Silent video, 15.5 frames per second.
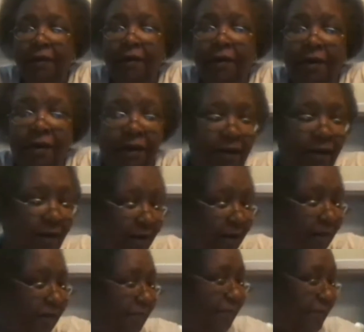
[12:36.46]

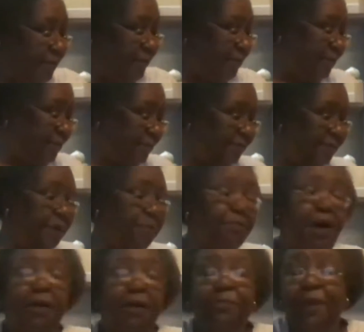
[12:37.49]
my
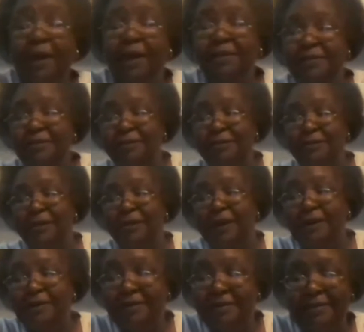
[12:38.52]
mom passed in
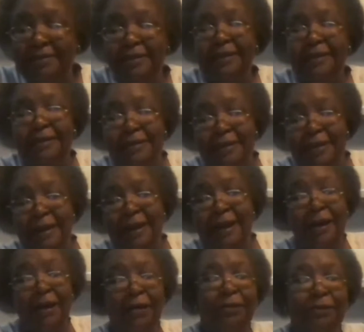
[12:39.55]
2006.
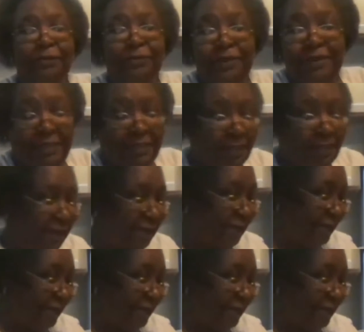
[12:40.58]
I only wish she had